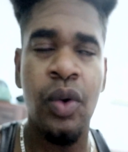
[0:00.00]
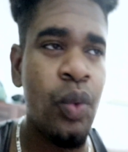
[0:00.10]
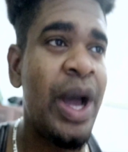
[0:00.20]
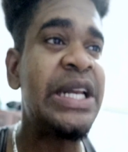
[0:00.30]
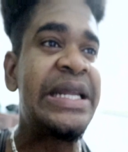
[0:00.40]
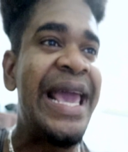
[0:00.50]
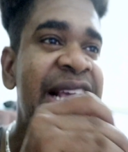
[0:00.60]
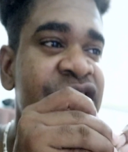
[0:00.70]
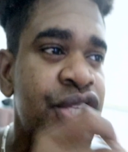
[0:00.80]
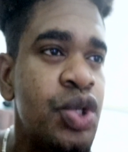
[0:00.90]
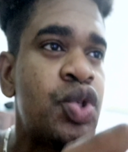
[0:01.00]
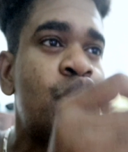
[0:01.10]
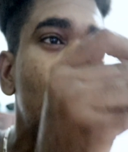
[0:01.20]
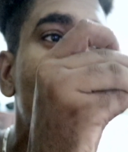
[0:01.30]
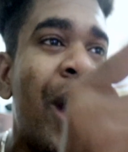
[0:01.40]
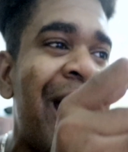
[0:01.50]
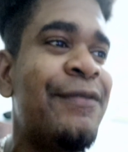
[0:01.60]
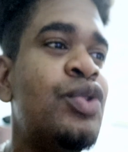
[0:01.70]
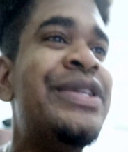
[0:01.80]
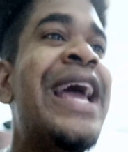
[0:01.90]
what excuse do you
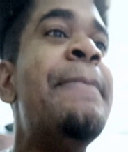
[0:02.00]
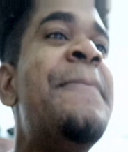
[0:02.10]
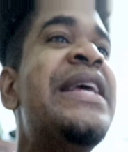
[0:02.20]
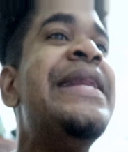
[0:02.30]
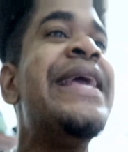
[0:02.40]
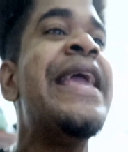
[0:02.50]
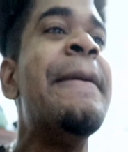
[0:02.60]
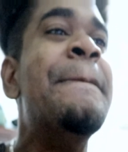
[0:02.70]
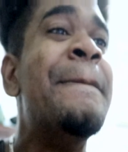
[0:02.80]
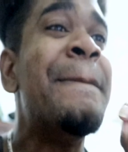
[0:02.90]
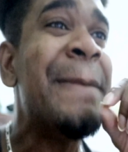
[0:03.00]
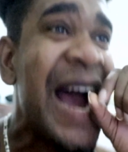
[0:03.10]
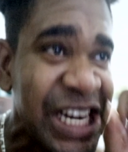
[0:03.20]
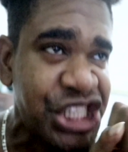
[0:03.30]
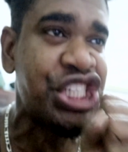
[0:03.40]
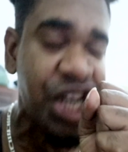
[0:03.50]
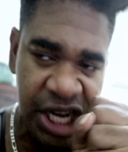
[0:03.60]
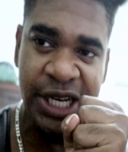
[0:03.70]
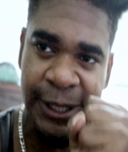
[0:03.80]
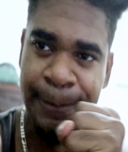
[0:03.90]
have to then build a
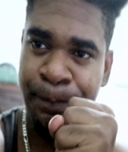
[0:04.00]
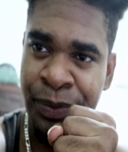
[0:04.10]
mansion?